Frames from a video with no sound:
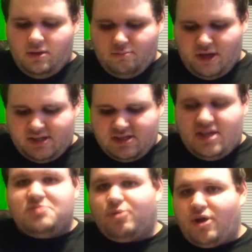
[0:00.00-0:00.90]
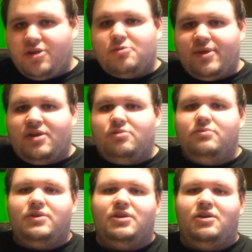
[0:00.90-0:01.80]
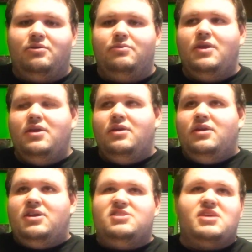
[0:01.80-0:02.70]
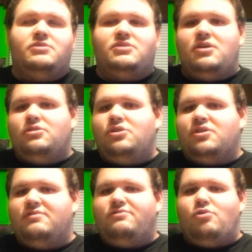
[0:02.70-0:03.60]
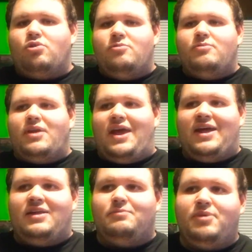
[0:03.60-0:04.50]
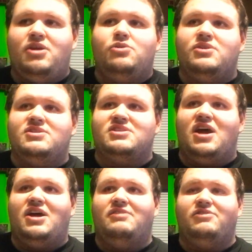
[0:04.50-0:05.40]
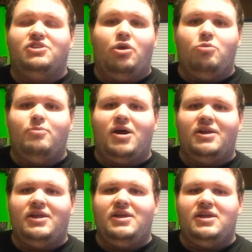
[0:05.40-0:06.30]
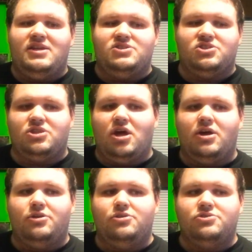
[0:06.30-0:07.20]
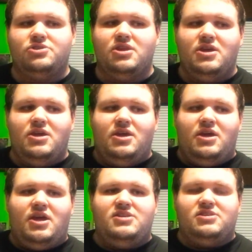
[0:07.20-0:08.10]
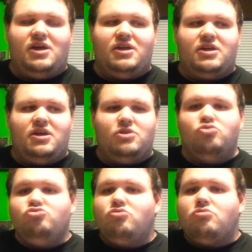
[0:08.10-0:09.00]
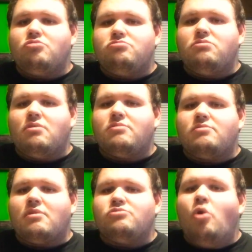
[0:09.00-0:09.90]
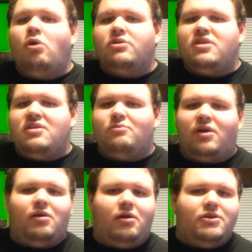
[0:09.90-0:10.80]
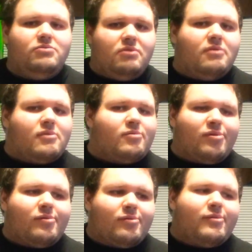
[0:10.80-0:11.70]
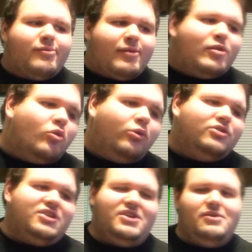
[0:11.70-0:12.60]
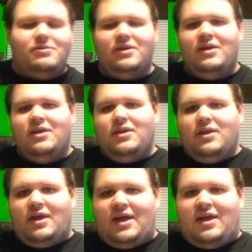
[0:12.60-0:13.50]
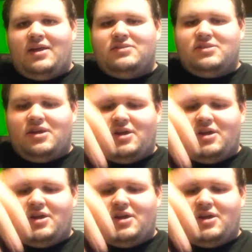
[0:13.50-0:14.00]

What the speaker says: But his brother Bill, he's out there looking for him, and Bill is kind of a nobody. He stutters. He's like, "Georgie, where are you, Georgie?" And